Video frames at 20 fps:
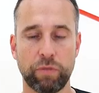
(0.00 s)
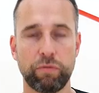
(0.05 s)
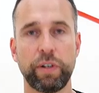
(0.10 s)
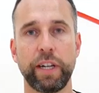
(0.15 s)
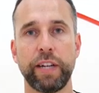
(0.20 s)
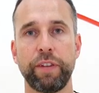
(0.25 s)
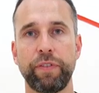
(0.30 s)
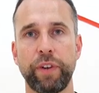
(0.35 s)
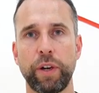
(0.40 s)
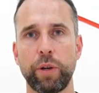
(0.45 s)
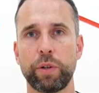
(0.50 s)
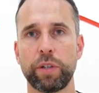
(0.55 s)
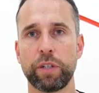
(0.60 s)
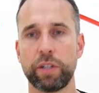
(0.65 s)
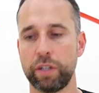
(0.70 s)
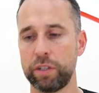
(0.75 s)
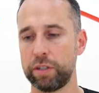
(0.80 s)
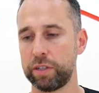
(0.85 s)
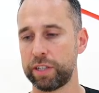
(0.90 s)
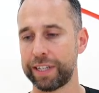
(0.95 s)
of really focus
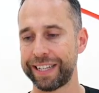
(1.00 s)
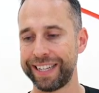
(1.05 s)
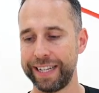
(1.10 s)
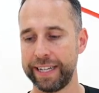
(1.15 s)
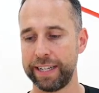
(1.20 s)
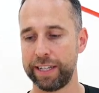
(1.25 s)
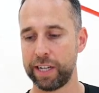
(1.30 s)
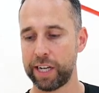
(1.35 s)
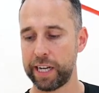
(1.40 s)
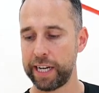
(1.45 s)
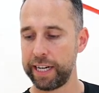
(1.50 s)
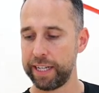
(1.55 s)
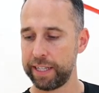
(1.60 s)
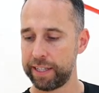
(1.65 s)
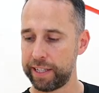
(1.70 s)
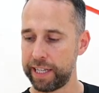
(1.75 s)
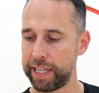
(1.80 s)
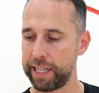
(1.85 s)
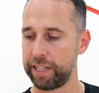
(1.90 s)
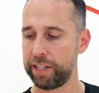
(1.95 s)
on clean
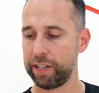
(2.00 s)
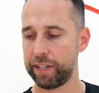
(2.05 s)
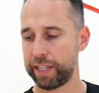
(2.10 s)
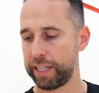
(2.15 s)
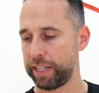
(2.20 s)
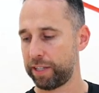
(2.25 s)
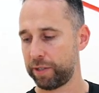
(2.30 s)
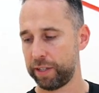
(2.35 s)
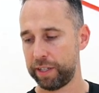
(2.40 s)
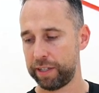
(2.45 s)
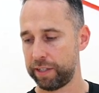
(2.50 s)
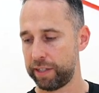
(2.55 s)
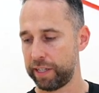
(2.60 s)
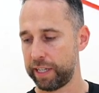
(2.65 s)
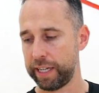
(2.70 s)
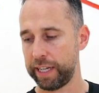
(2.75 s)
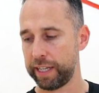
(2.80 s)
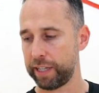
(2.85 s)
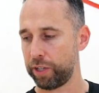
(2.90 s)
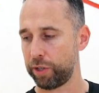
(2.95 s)
lines, then this is like,